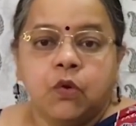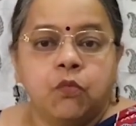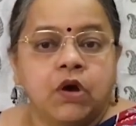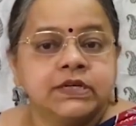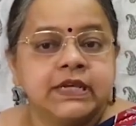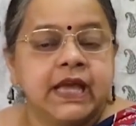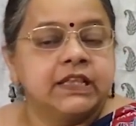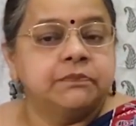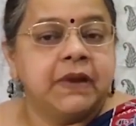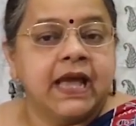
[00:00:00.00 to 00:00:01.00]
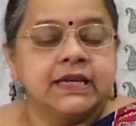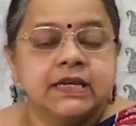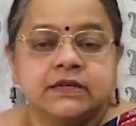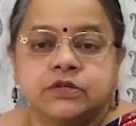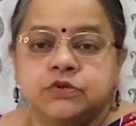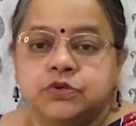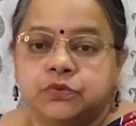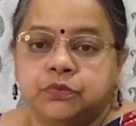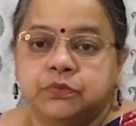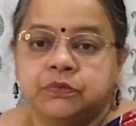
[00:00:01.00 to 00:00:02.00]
what he has planned to do,